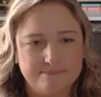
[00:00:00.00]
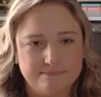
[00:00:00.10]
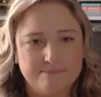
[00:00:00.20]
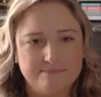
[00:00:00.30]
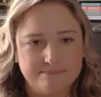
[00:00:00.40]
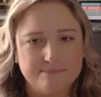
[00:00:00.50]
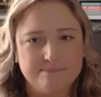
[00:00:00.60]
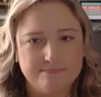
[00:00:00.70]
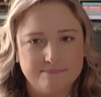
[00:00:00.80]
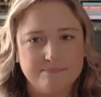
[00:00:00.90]

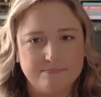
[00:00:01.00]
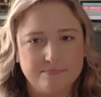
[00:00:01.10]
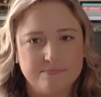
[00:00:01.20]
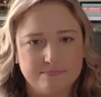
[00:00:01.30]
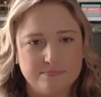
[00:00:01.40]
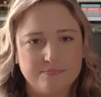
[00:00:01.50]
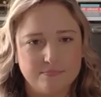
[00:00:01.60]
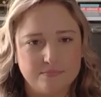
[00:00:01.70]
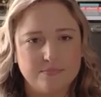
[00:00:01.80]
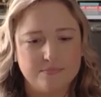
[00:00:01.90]

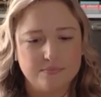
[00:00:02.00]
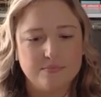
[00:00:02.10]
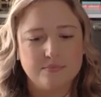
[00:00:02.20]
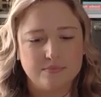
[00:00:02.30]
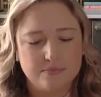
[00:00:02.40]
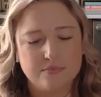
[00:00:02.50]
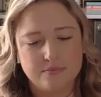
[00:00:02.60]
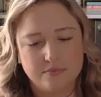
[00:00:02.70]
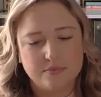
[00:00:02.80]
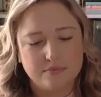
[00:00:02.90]

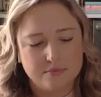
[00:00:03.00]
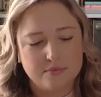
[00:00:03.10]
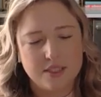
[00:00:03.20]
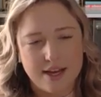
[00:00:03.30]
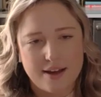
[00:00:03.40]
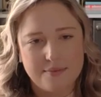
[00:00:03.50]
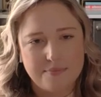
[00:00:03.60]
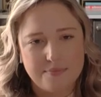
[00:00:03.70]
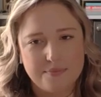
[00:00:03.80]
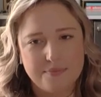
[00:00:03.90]

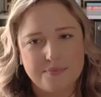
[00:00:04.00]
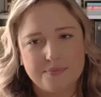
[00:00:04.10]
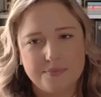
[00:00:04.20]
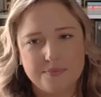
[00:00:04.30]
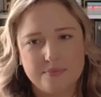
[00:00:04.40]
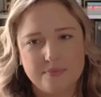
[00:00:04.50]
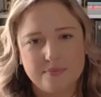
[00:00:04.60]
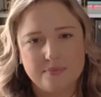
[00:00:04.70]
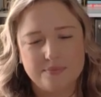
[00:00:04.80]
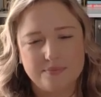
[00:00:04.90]

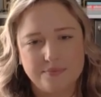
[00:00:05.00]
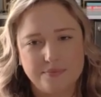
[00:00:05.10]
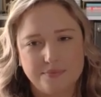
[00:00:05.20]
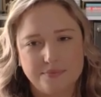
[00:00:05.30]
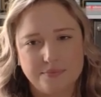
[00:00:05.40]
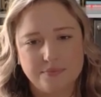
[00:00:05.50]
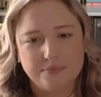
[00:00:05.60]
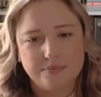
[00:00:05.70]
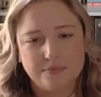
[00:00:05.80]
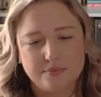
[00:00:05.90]

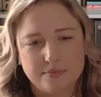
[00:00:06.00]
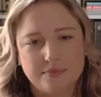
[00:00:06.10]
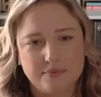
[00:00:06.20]
(silent)